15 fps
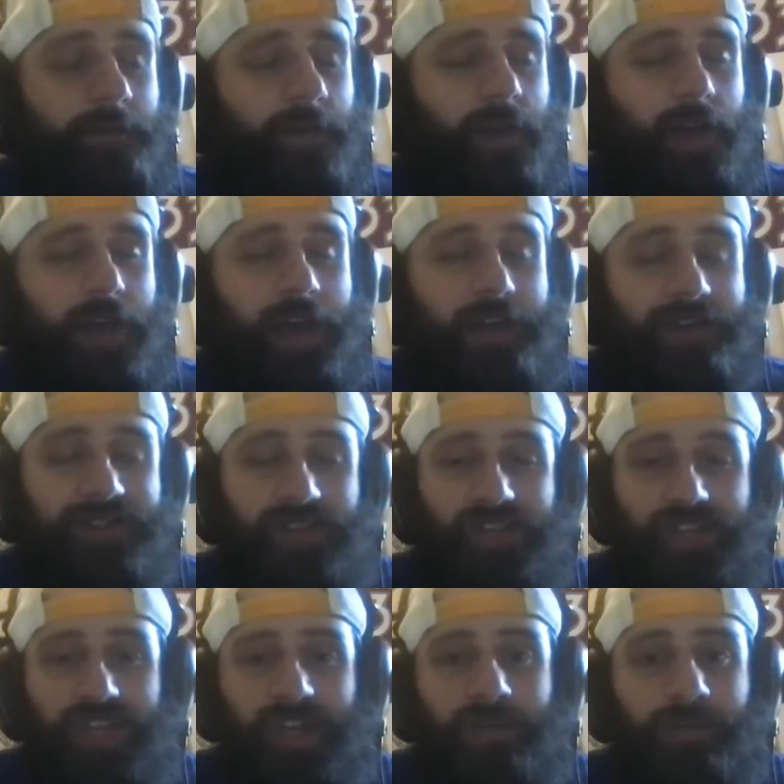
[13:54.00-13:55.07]
obviously
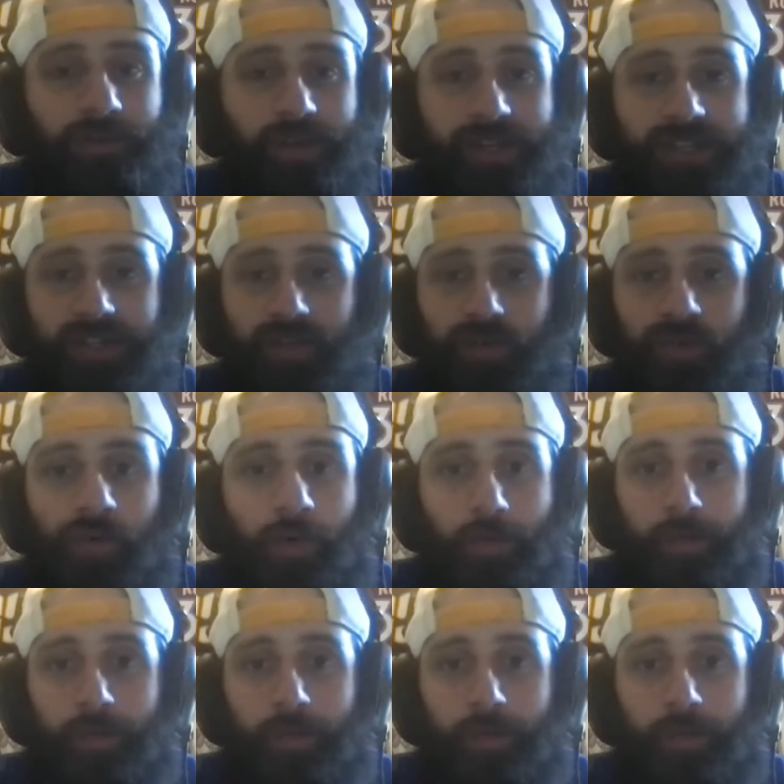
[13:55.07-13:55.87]
Jacob Bryson, who will